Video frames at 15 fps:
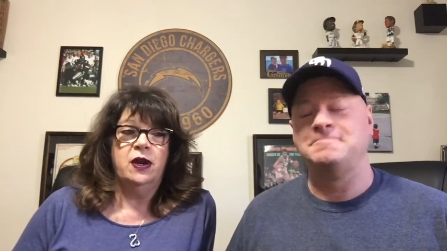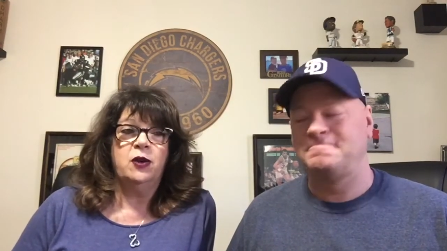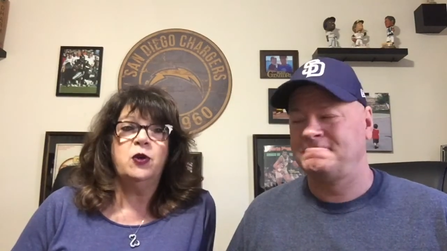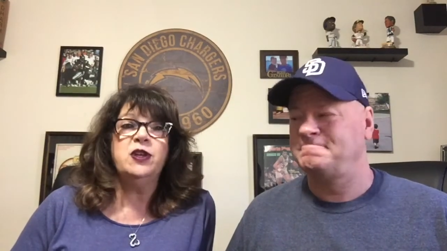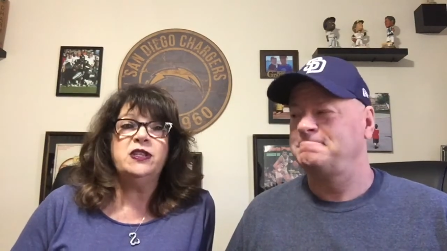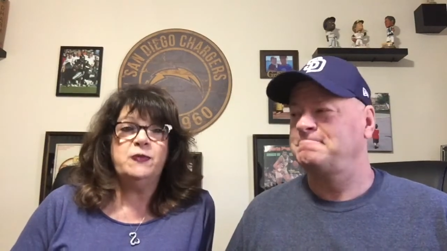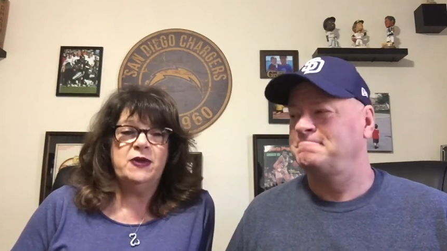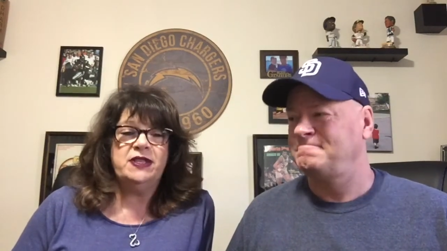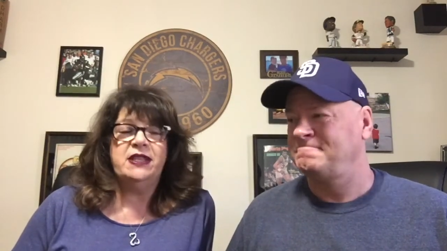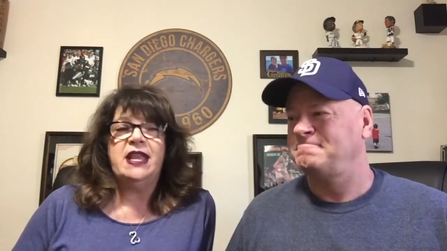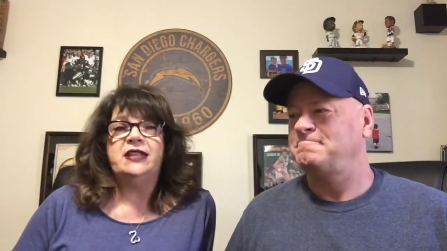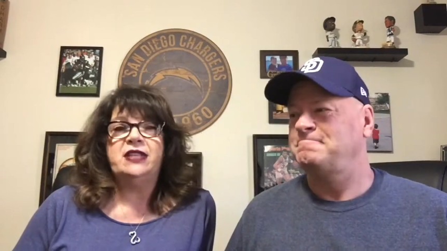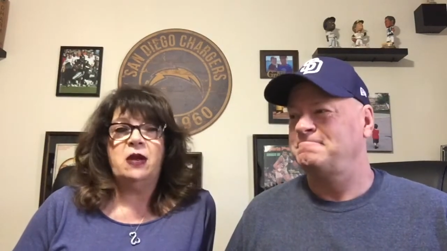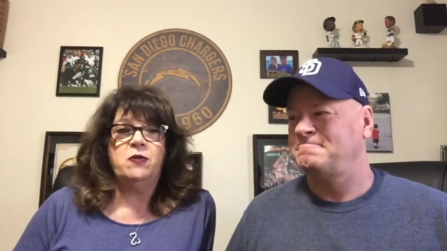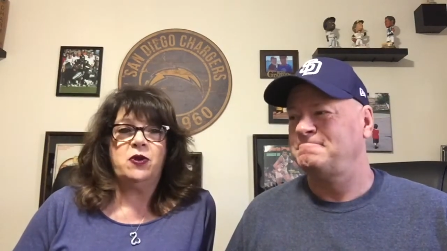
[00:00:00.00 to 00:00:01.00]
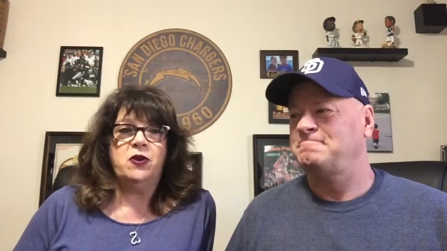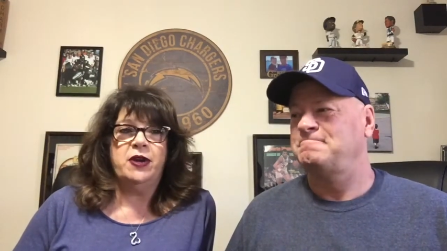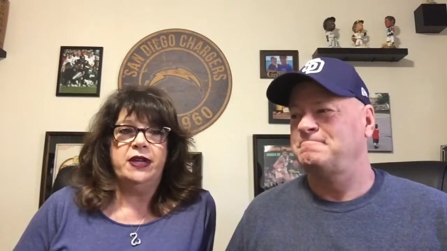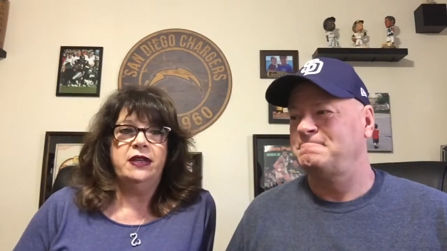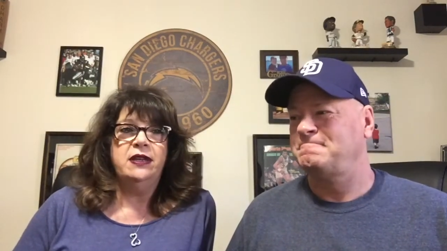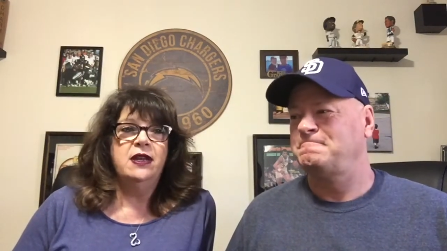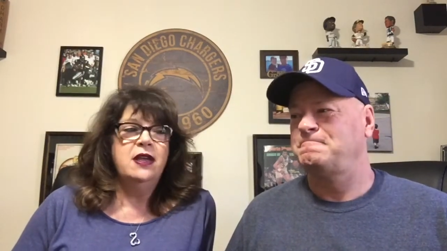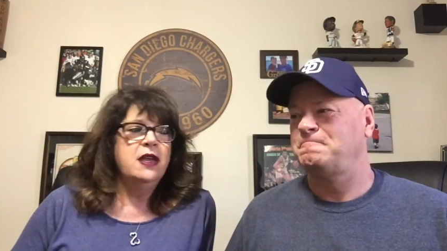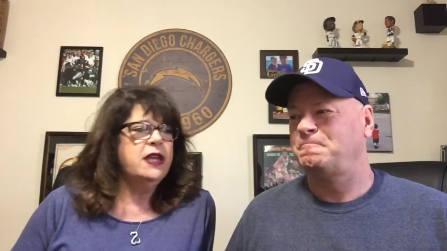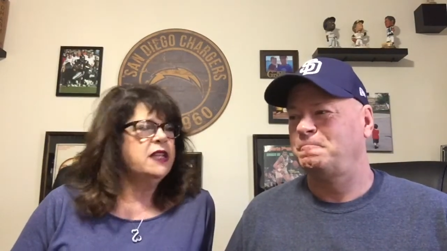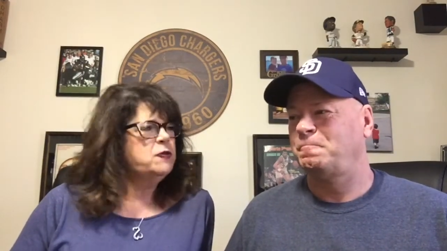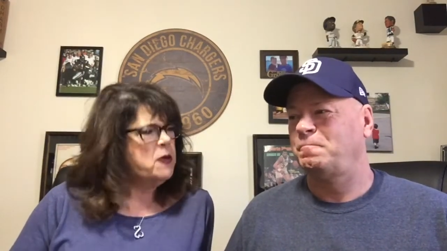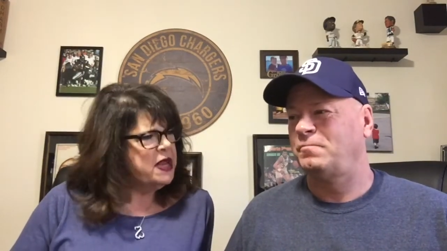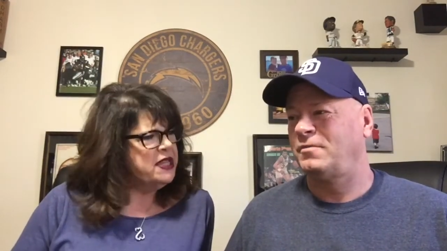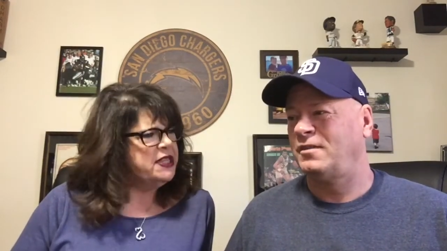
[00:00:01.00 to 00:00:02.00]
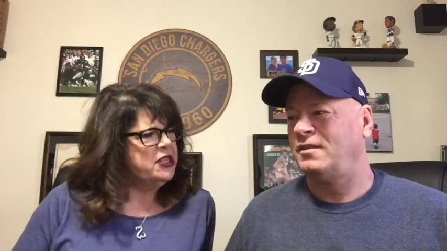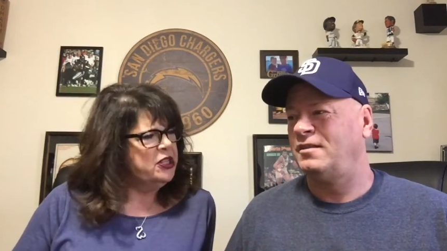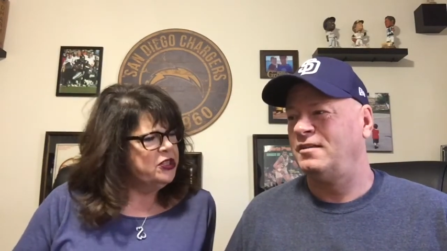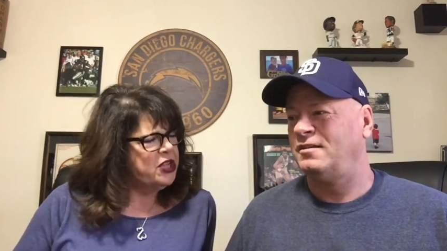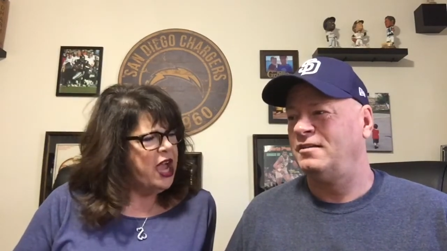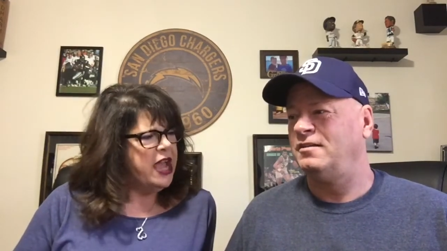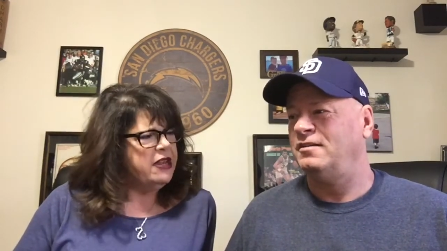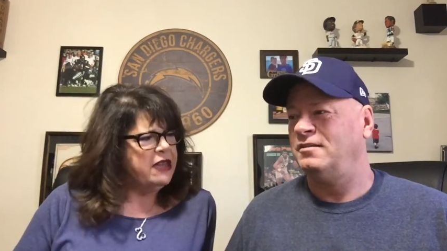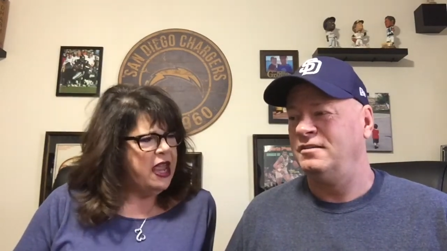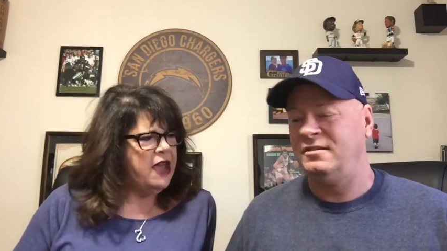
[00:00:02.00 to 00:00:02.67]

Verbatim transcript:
Speaker 1: Christmas, and that's how we're going. Because money's a little tight